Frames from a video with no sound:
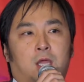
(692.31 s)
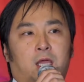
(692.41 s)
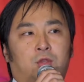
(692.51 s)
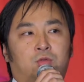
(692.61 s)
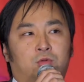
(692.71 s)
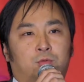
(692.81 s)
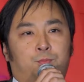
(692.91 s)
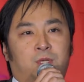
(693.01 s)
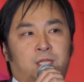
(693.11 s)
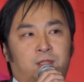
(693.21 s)
I do
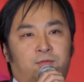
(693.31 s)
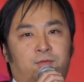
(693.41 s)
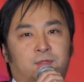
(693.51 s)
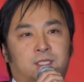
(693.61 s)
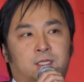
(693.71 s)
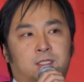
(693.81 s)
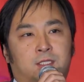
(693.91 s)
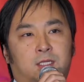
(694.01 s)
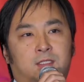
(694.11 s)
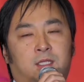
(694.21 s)
believe
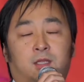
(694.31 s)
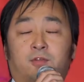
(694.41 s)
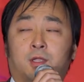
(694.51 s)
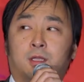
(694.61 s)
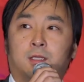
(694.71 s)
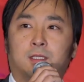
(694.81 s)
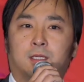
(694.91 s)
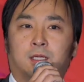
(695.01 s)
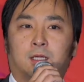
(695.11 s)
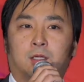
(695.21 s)
there's a significant
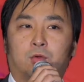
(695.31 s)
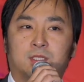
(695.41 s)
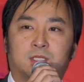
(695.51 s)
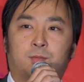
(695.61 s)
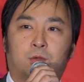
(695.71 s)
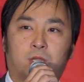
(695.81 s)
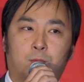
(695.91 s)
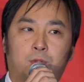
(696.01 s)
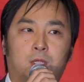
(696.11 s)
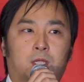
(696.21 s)
risk build up,